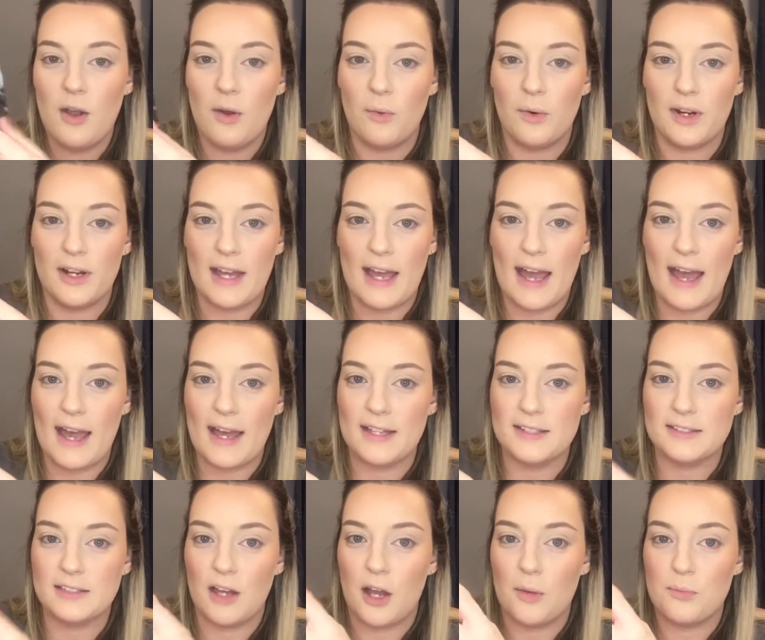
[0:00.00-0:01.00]
where it
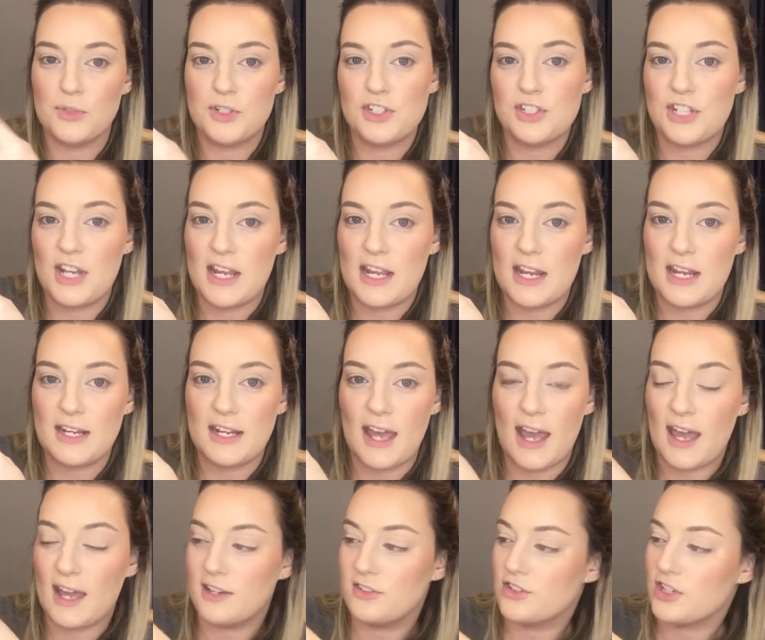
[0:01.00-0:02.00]
has Shane
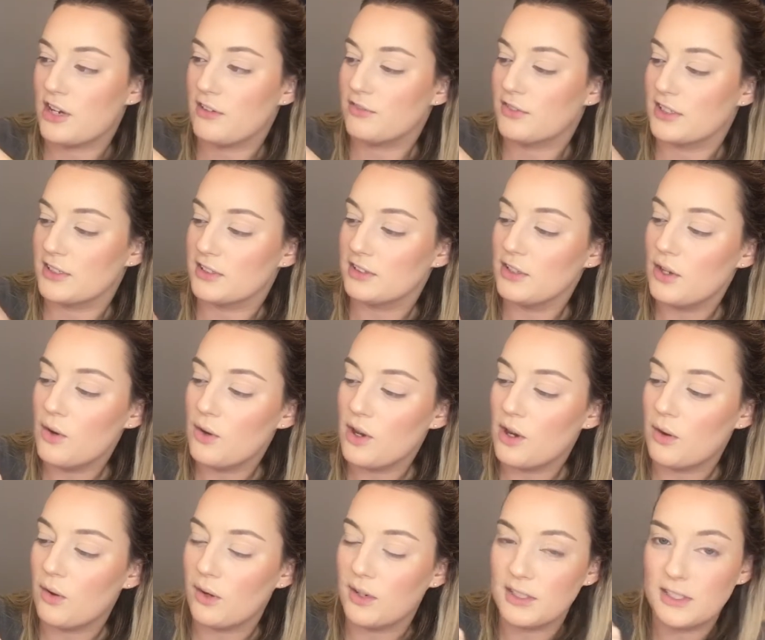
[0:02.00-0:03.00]
and Jeffree's
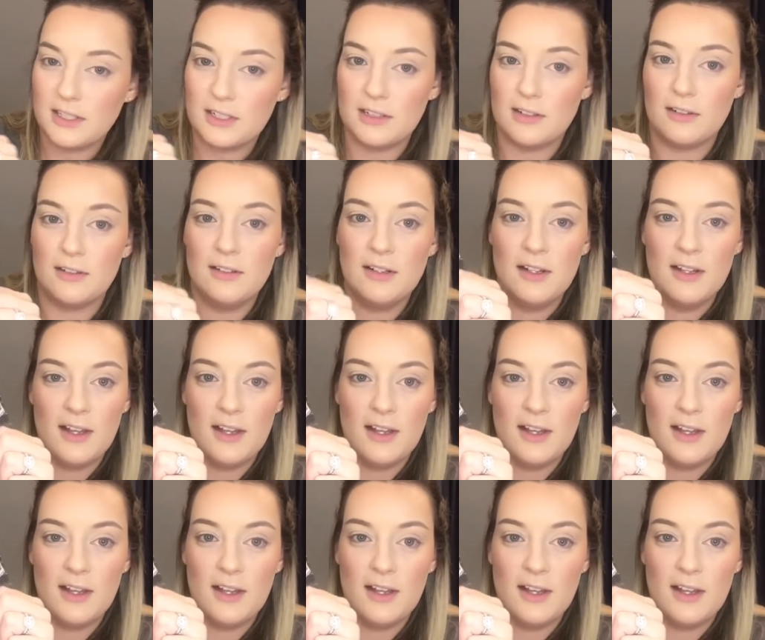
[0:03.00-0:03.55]
logo on here.